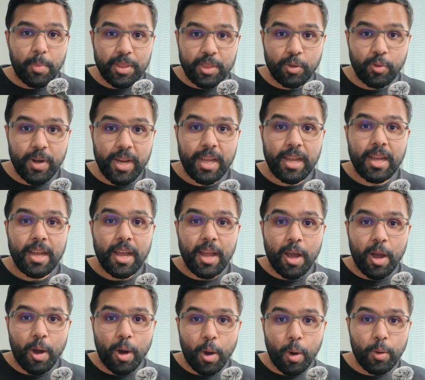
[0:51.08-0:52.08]
Number three,
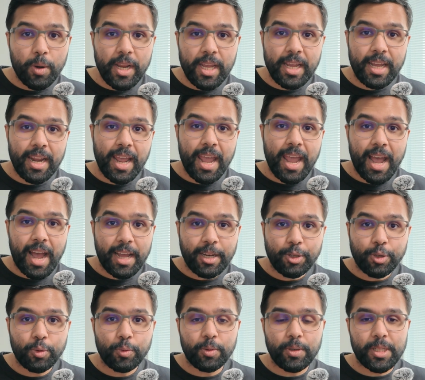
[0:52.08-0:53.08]
owning an A I
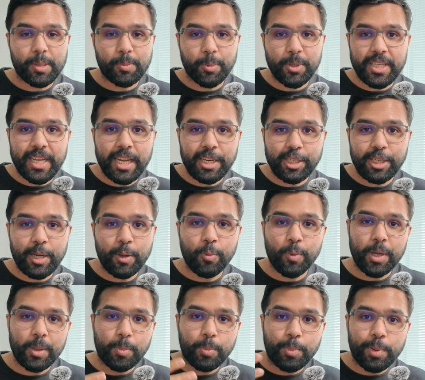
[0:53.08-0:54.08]
tool is potentially
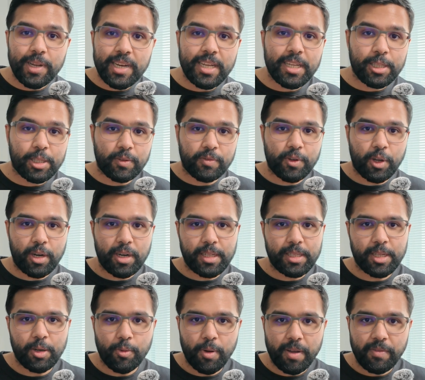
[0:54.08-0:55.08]
worth billions of
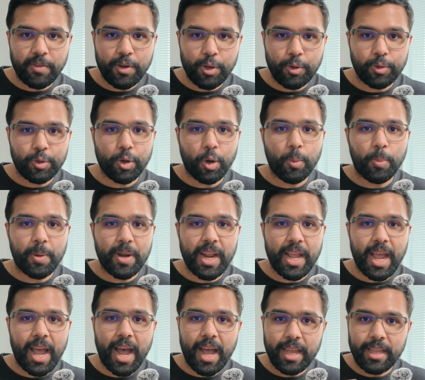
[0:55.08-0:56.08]
dollars in revenue to
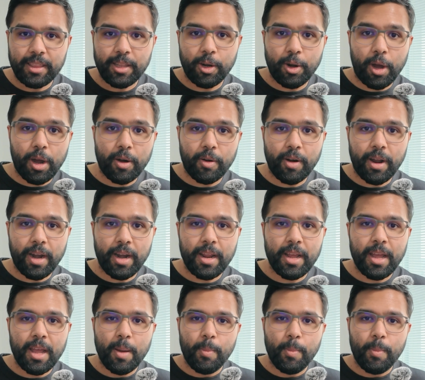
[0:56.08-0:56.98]
OpenAI in the long run,